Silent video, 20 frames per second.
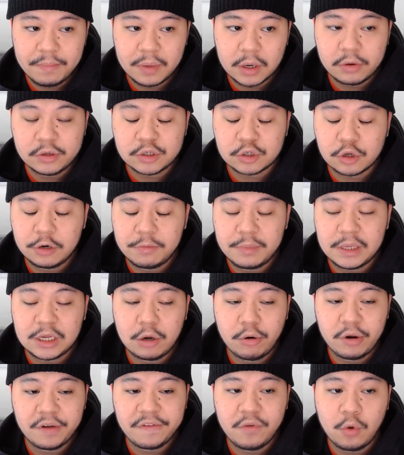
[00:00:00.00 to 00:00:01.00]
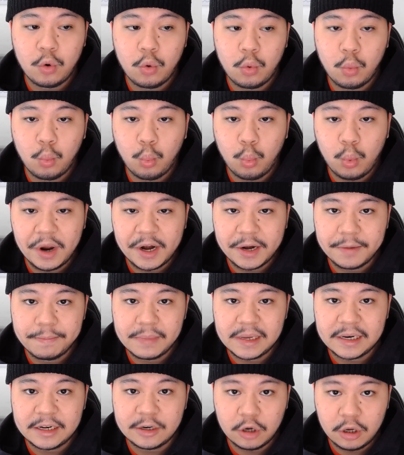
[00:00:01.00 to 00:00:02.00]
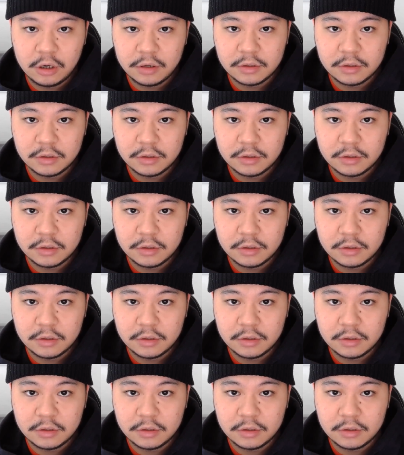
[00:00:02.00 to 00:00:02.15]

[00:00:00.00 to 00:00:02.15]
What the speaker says: Bitcoin is going to be going for $1 million.